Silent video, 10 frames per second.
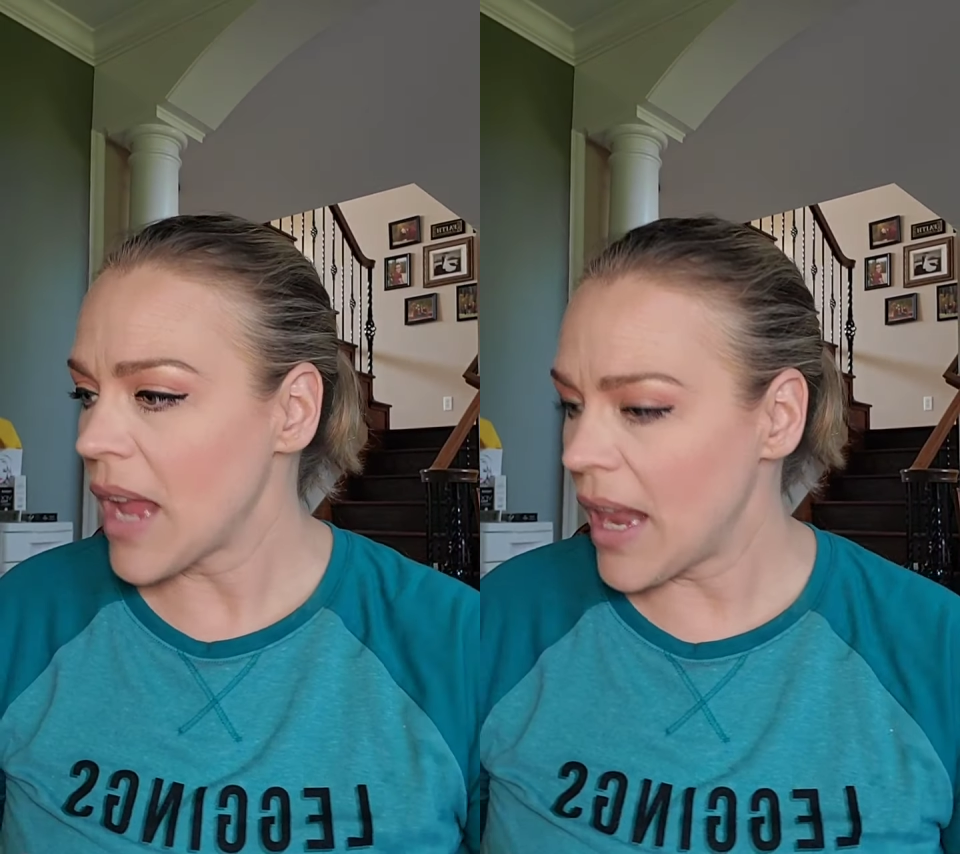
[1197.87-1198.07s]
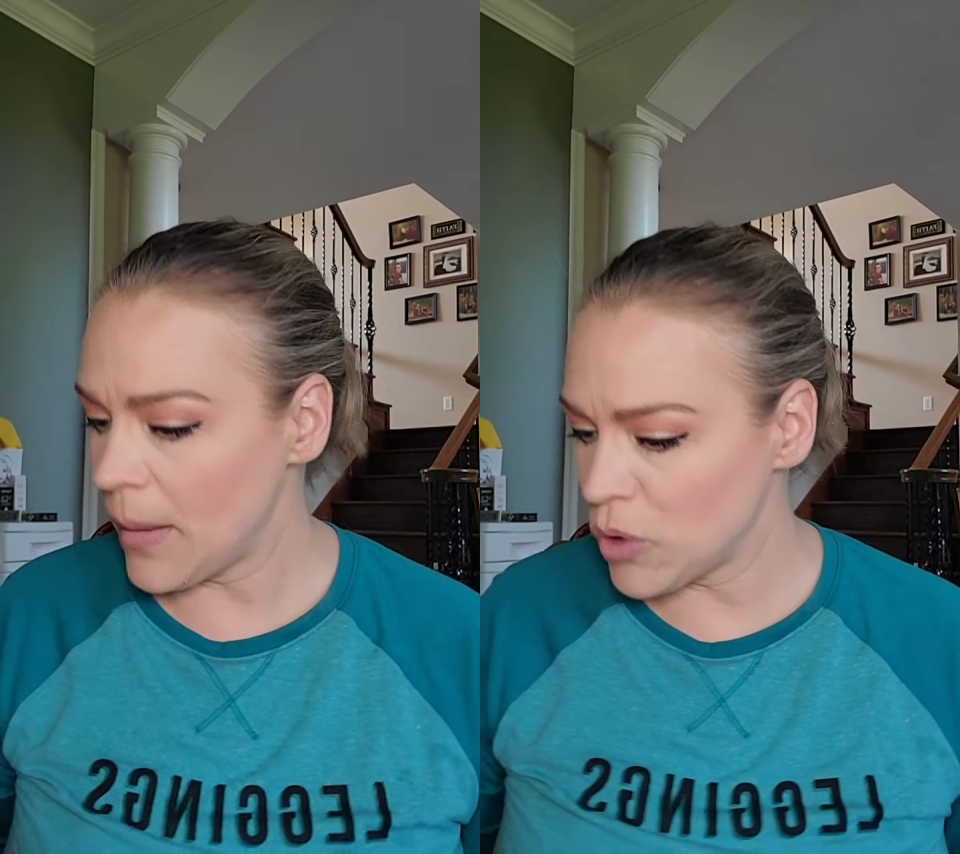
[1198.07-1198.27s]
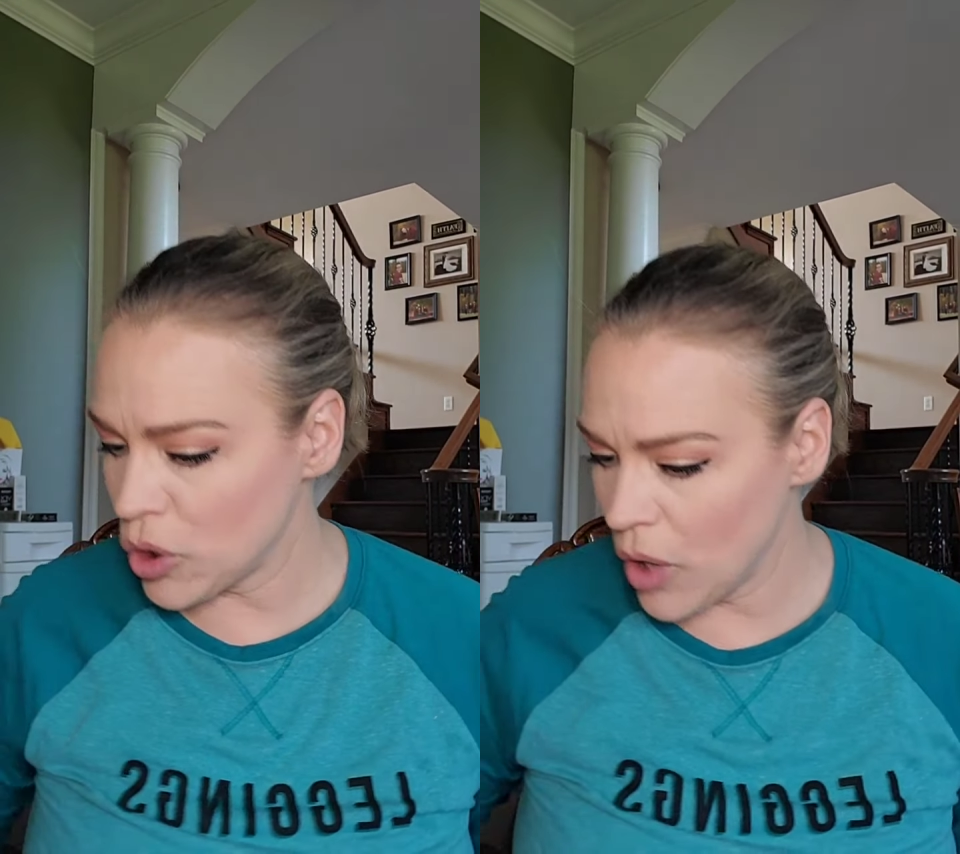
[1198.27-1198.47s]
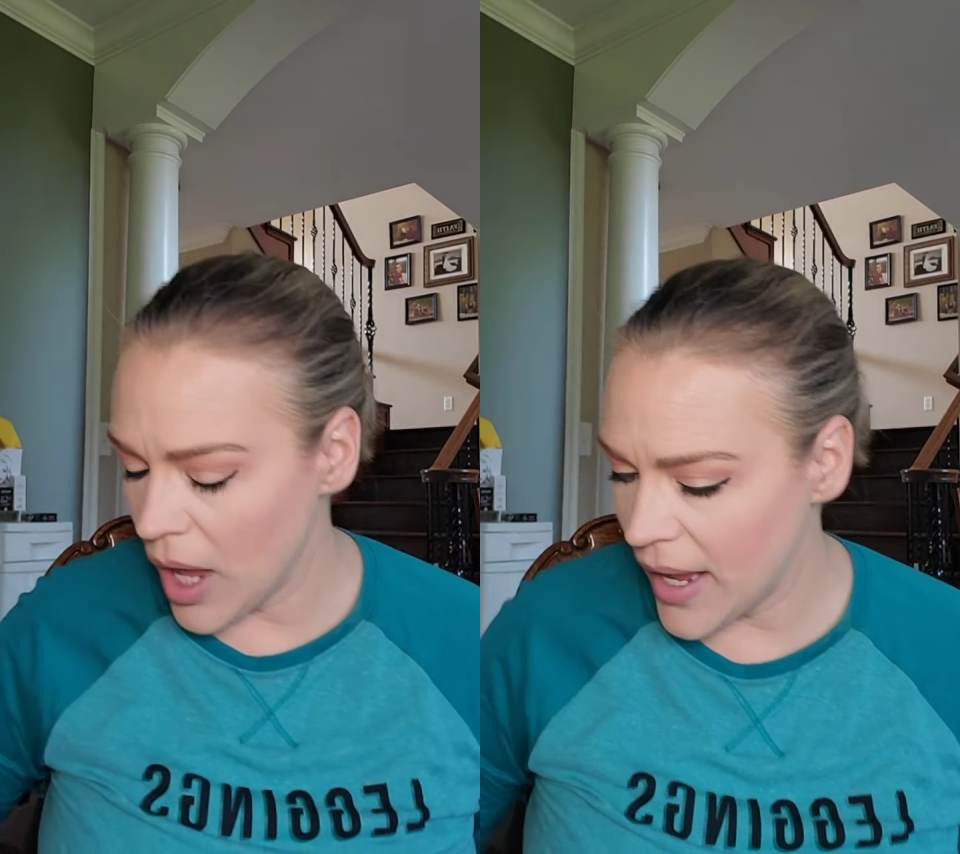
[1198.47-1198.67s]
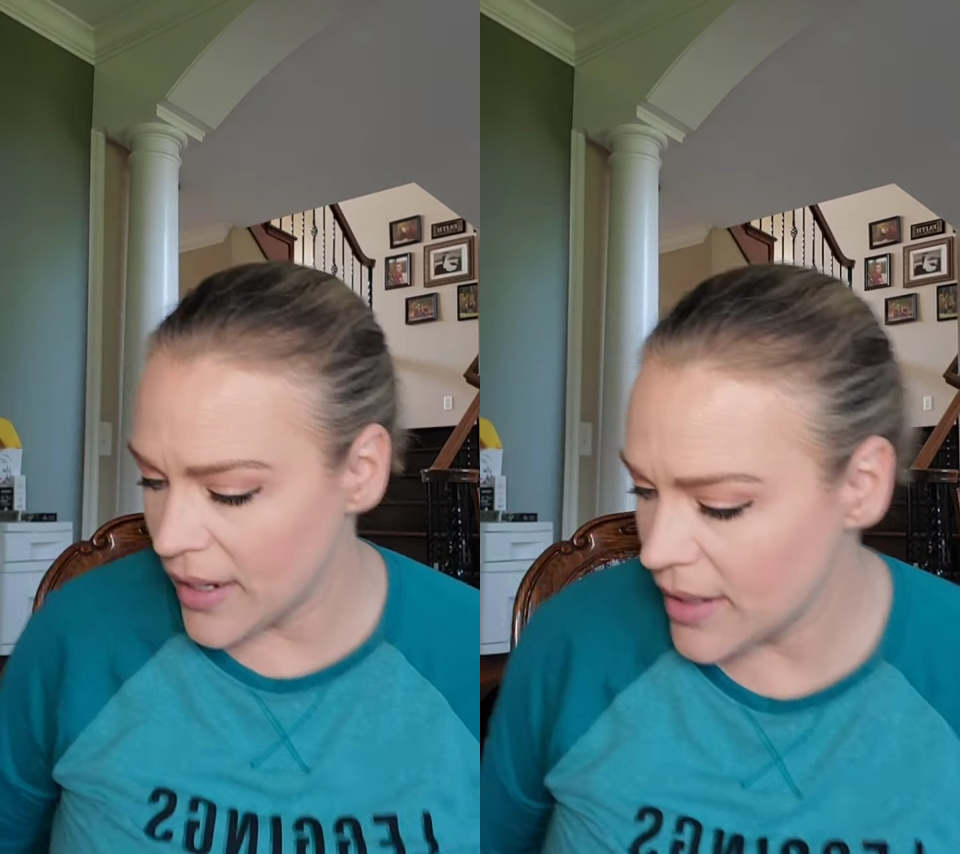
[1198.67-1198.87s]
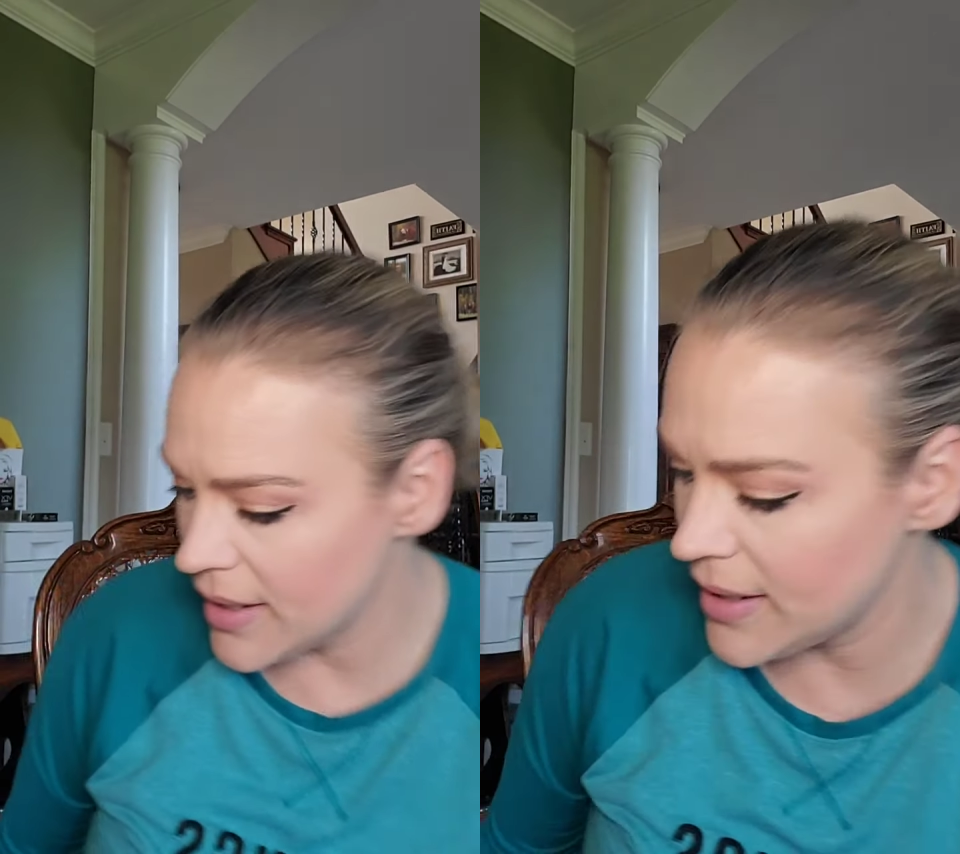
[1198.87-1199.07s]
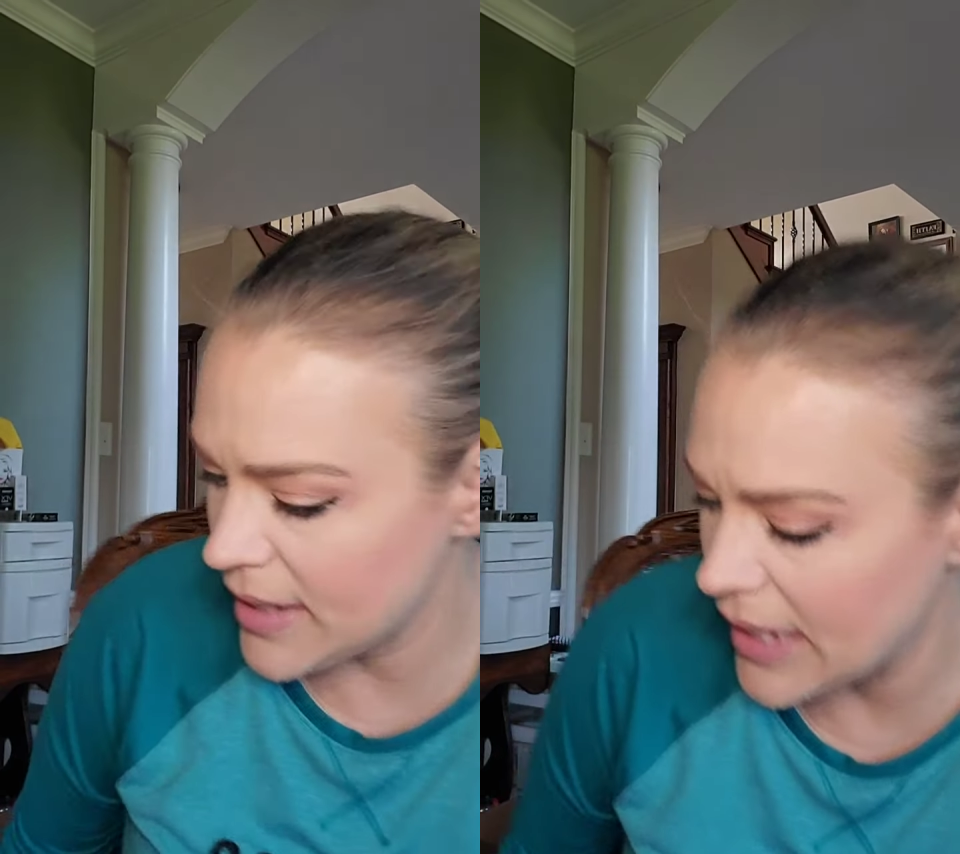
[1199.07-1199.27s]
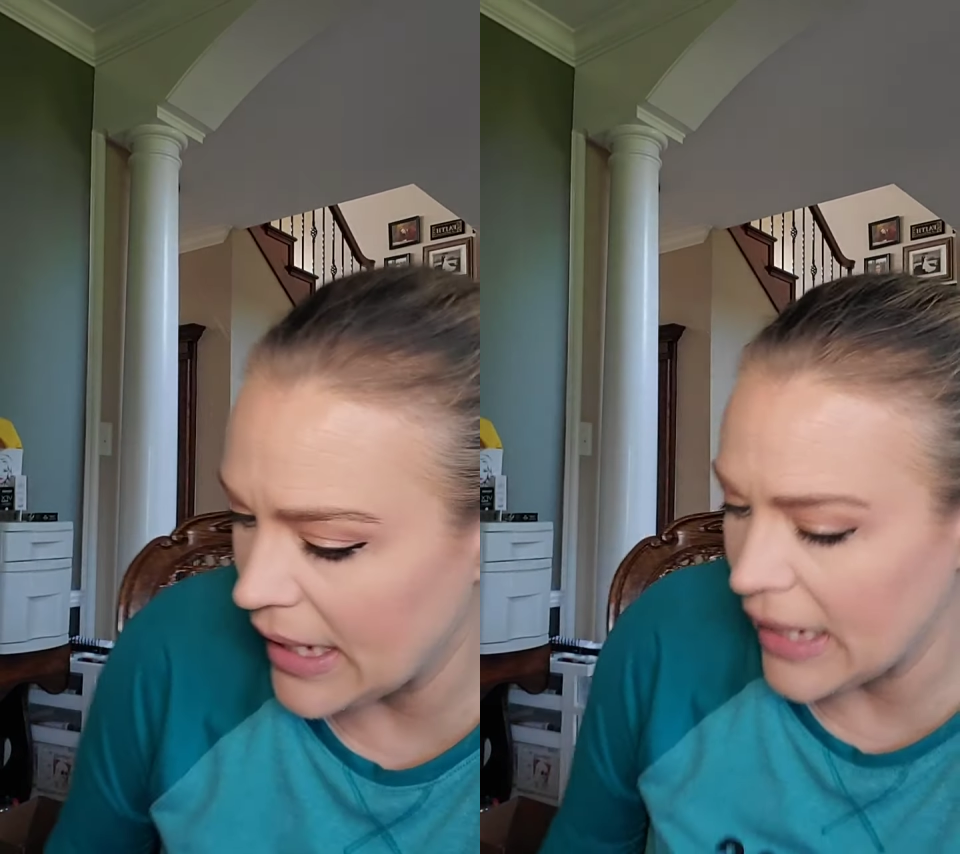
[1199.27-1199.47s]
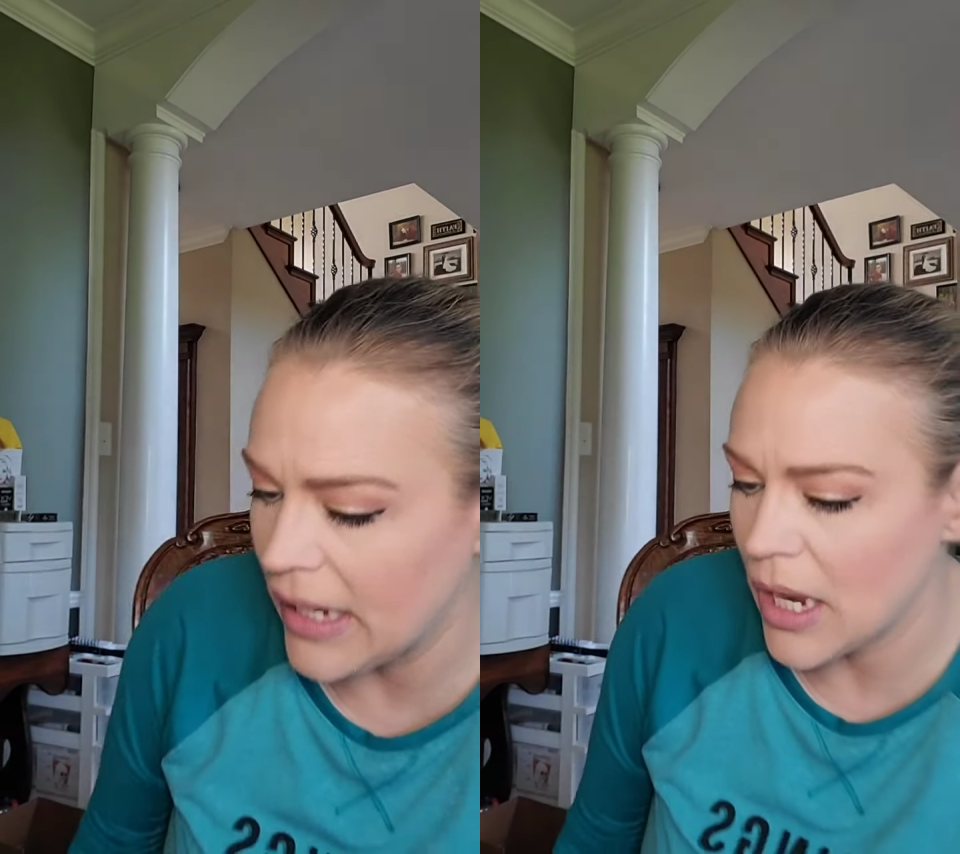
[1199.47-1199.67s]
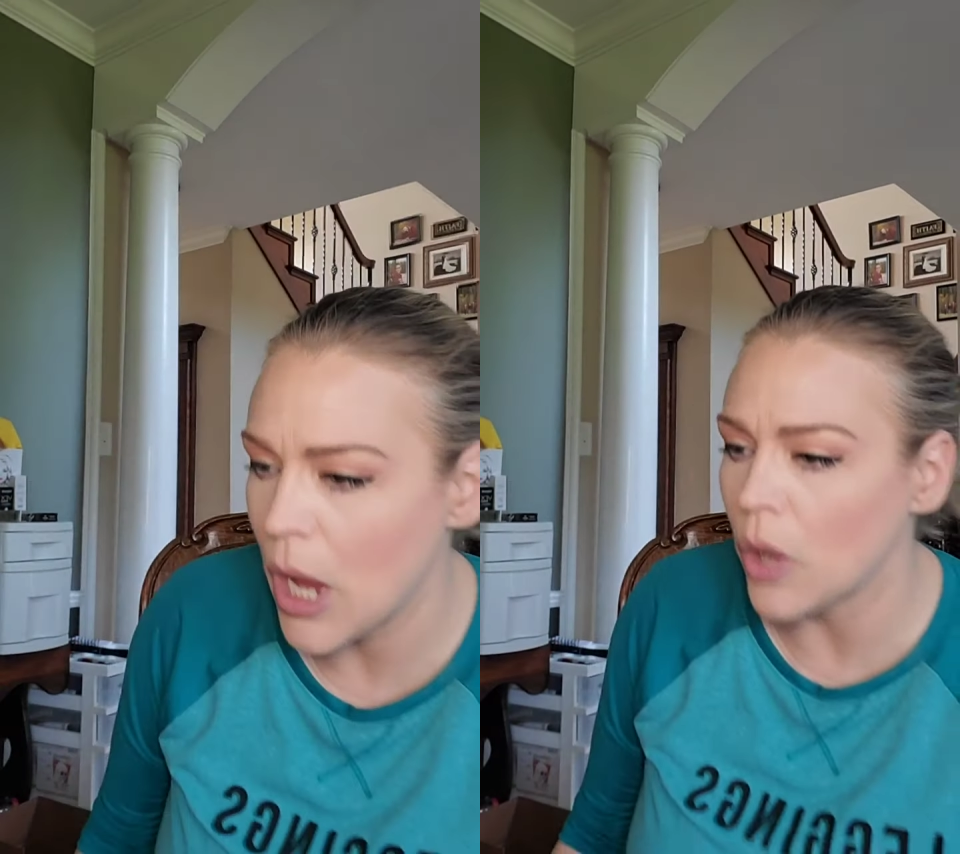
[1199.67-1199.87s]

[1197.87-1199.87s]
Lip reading: And I'm trying to see,